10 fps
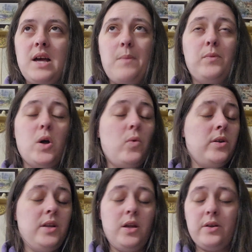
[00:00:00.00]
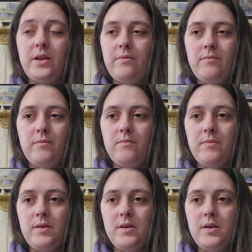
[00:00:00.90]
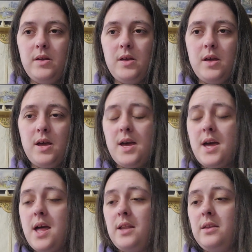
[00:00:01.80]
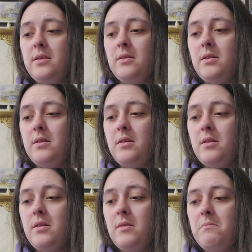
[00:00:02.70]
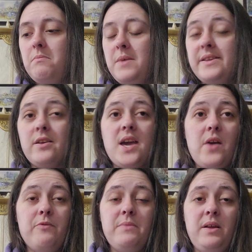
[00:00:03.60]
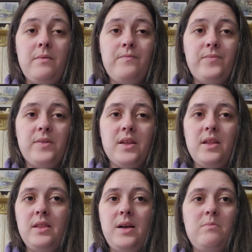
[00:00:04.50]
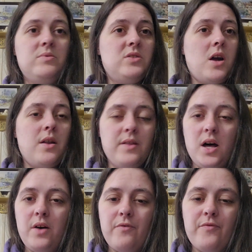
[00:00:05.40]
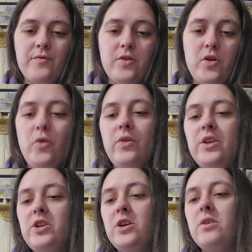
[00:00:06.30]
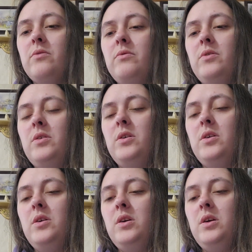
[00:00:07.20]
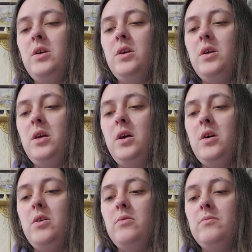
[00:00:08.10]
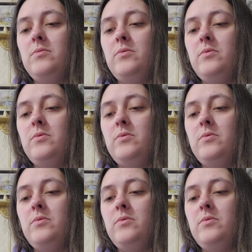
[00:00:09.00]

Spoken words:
I'm nowhere near it, and that's okay with me. I'm starting off new this year. A